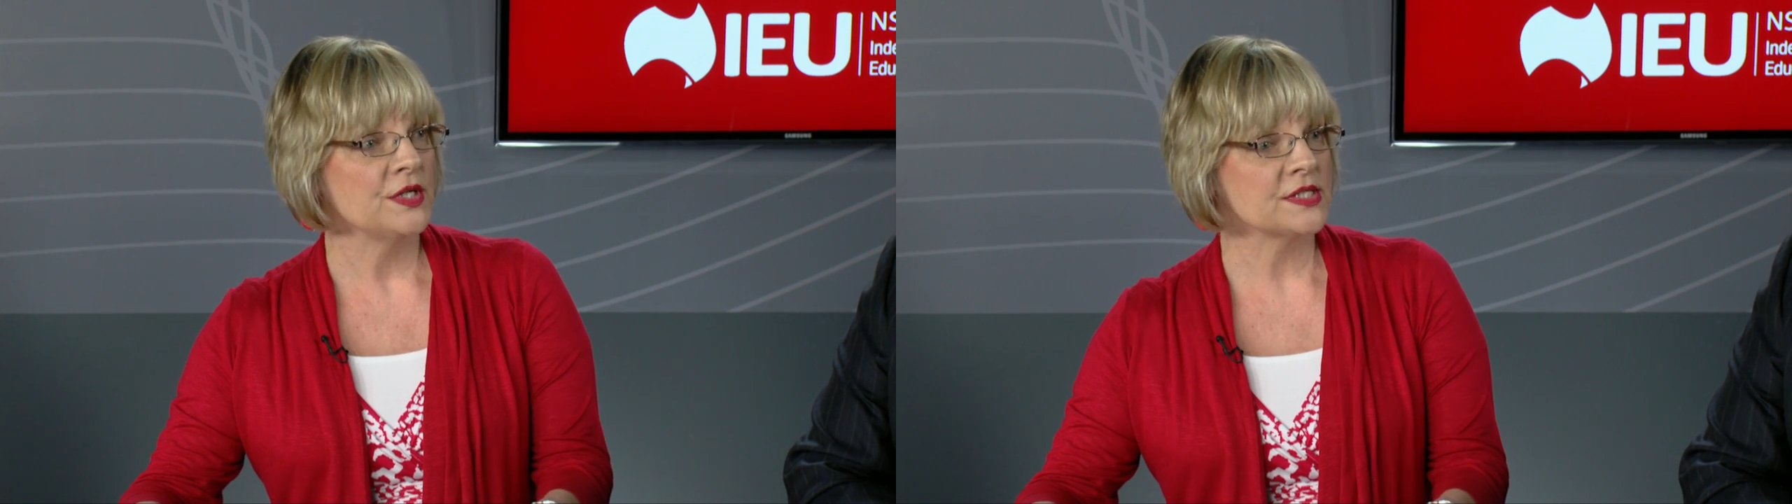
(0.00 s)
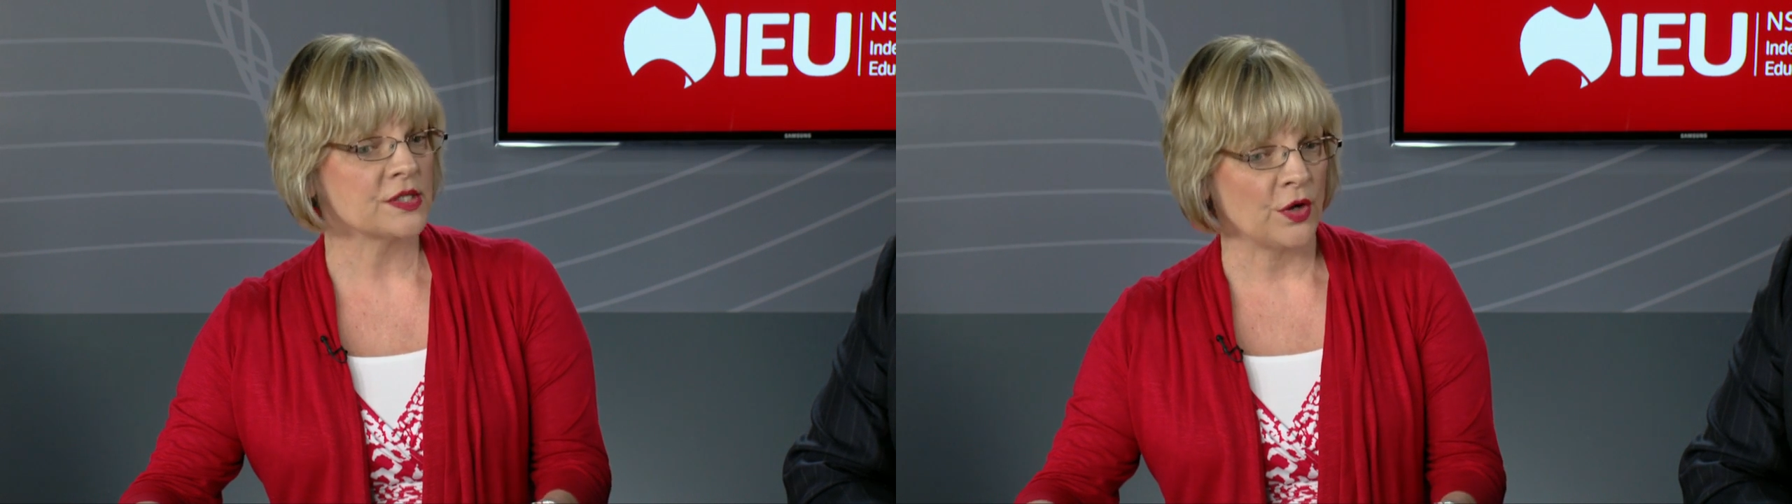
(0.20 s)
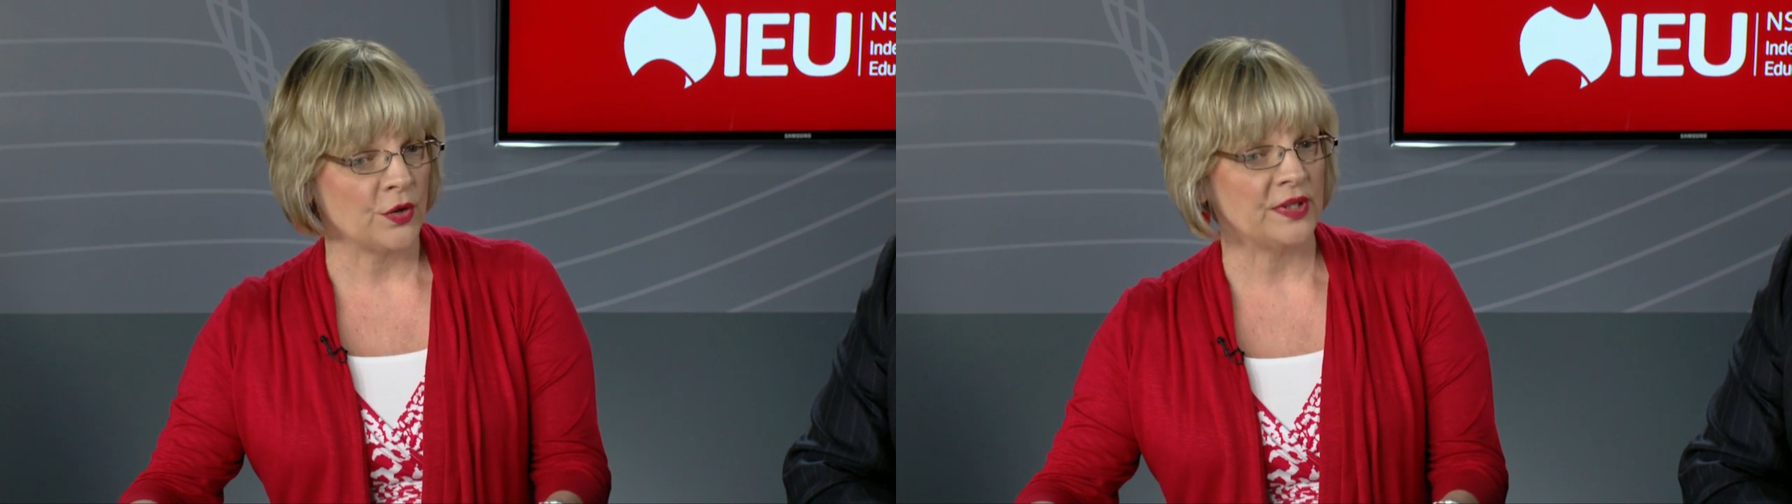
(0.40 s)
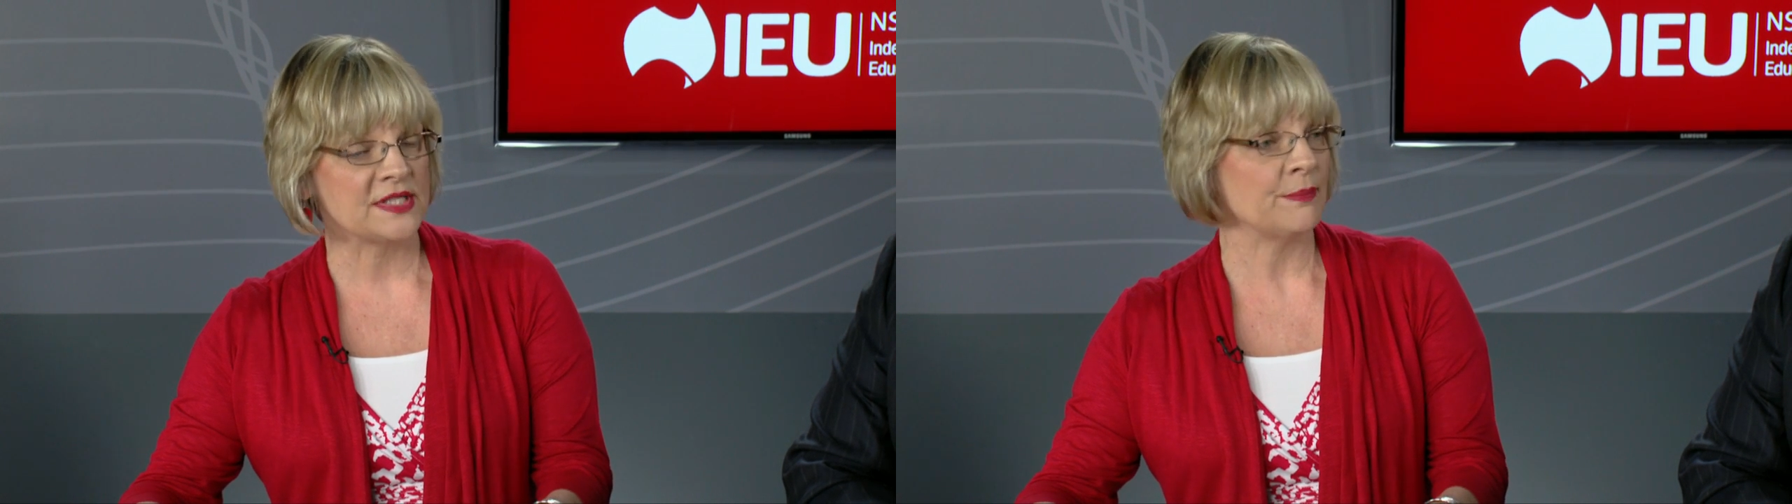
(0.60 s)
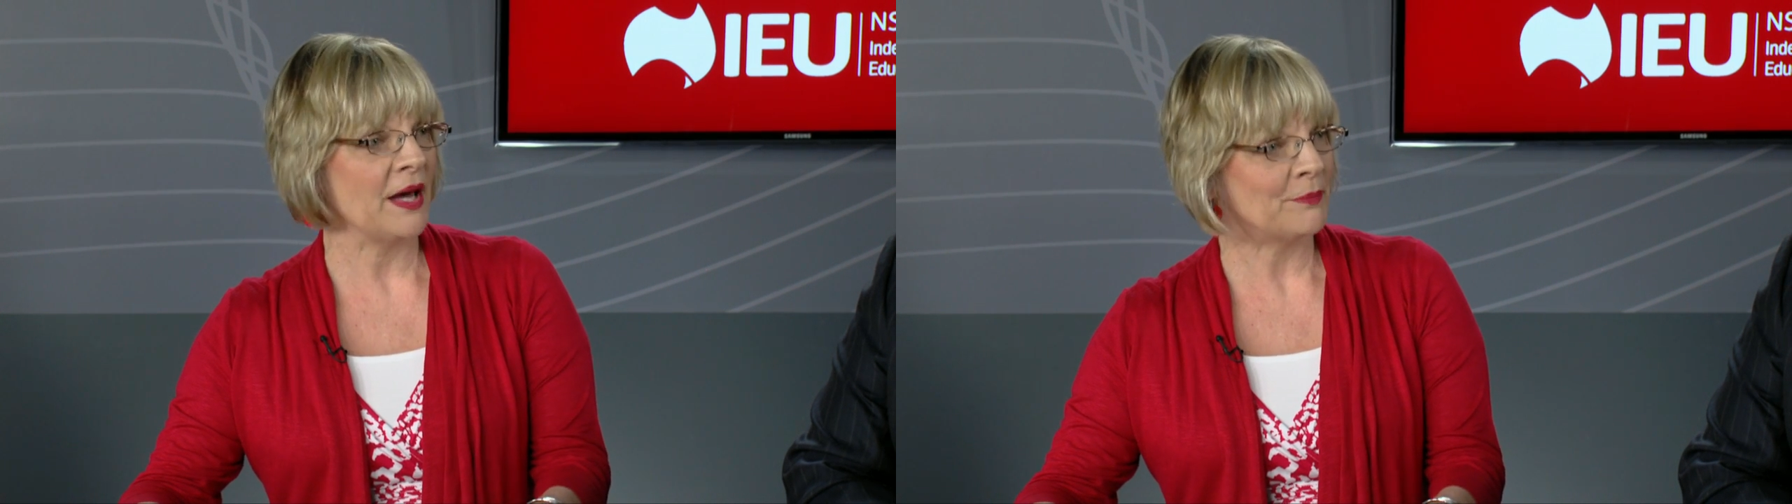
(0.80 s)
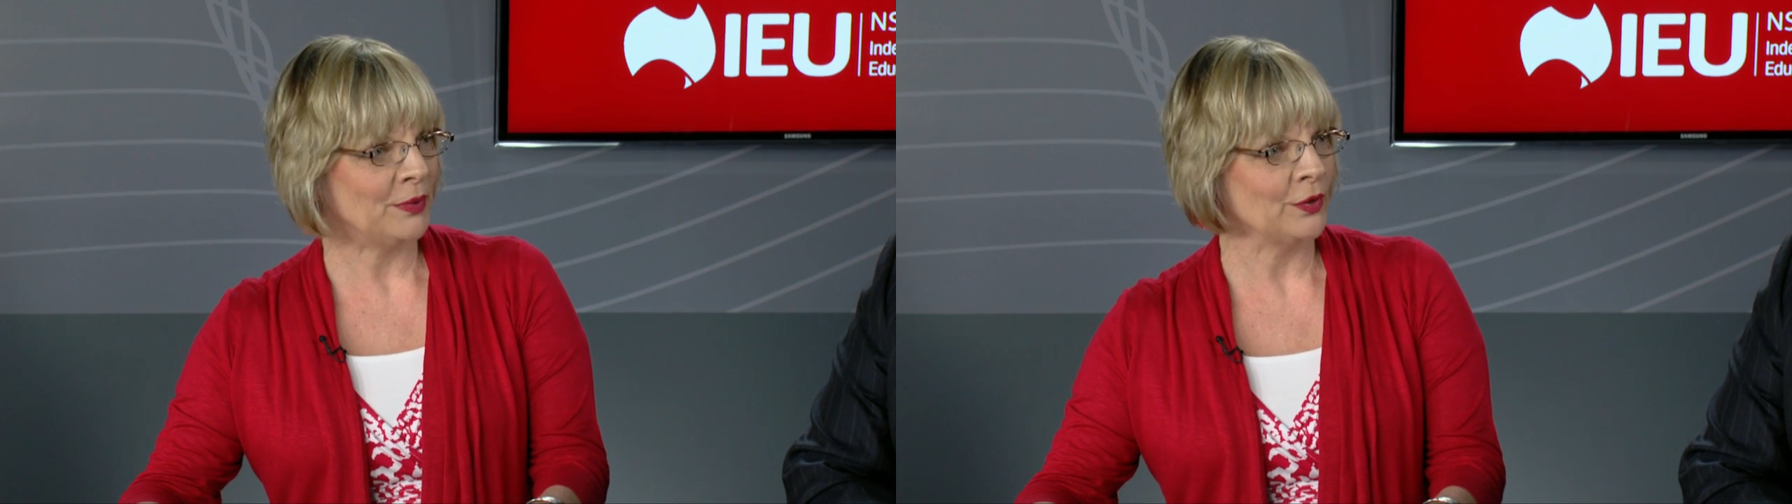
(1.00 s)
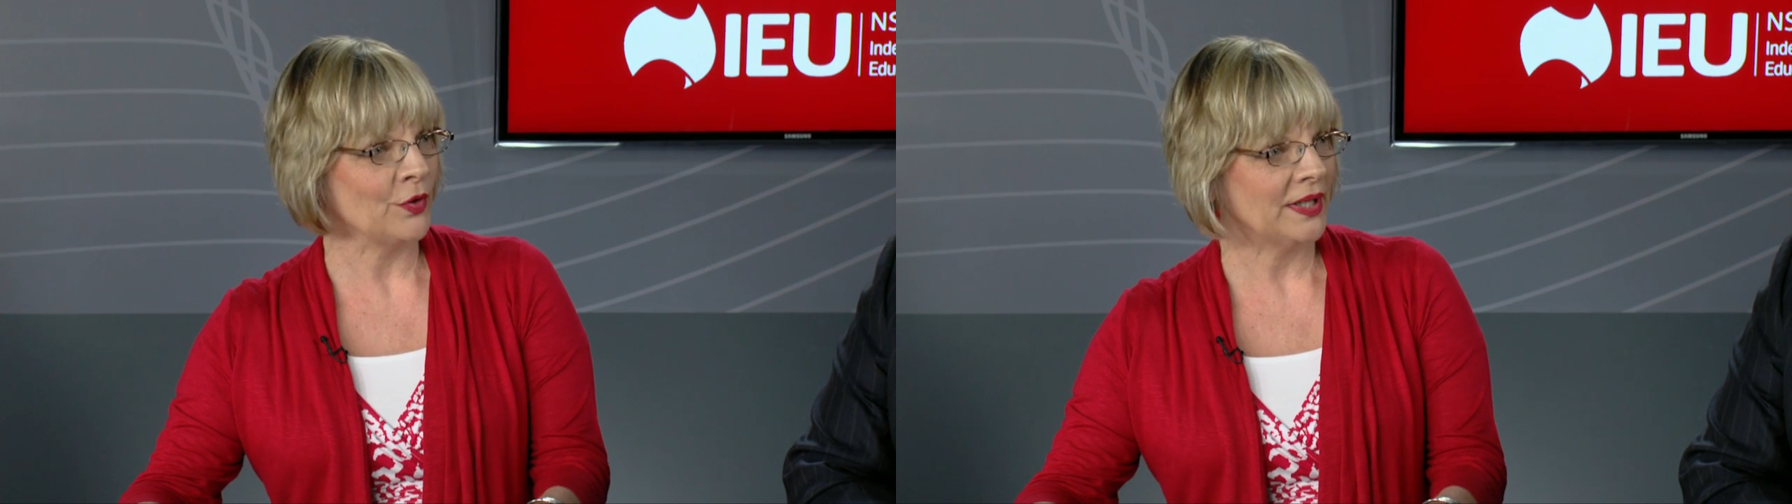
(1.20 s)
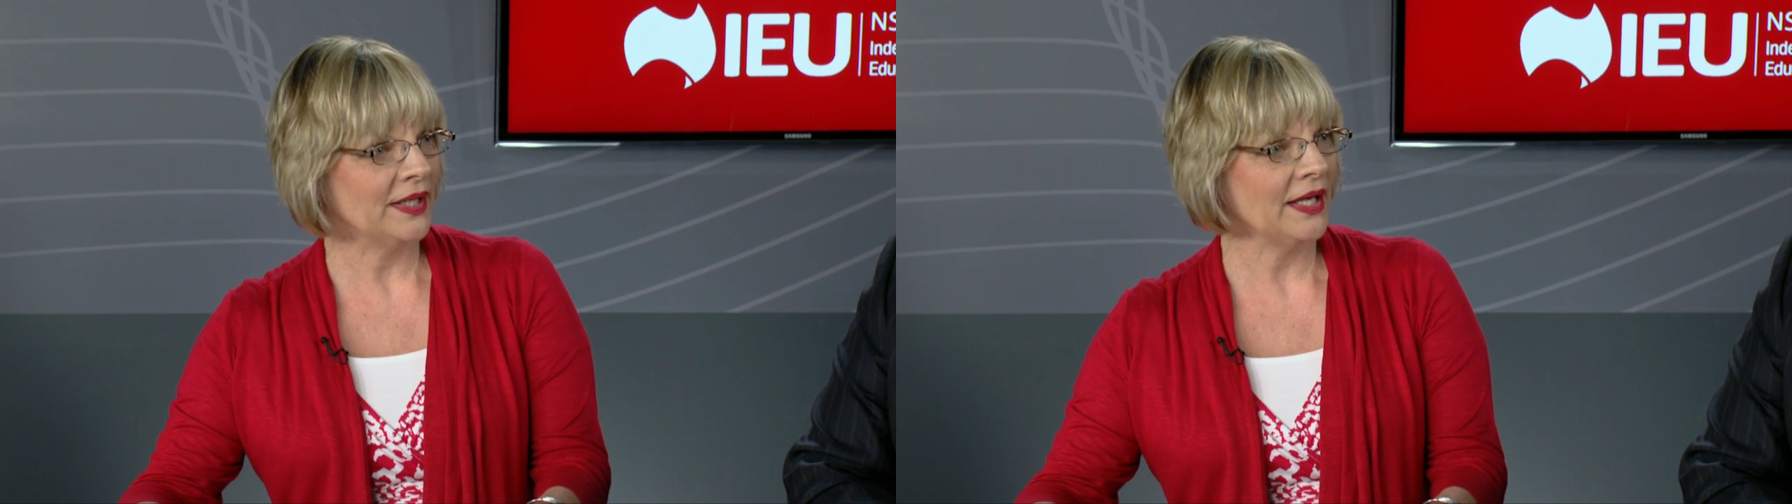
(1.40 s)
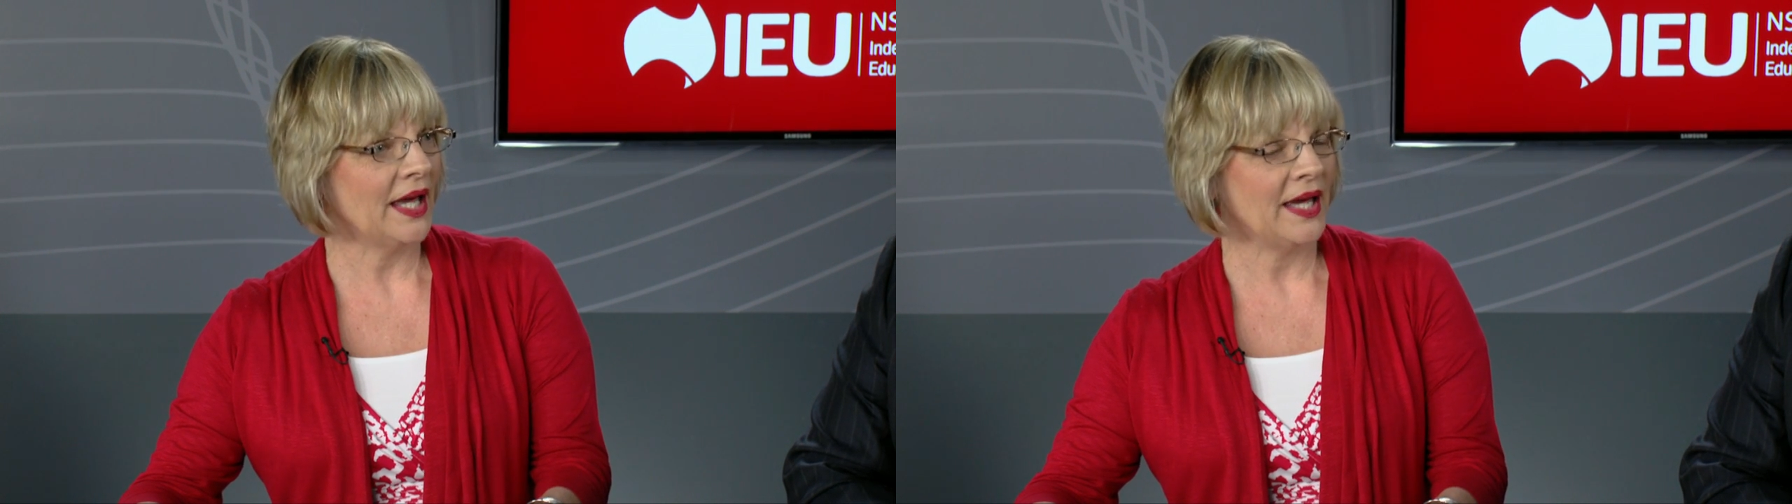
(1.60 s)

So it's about belonging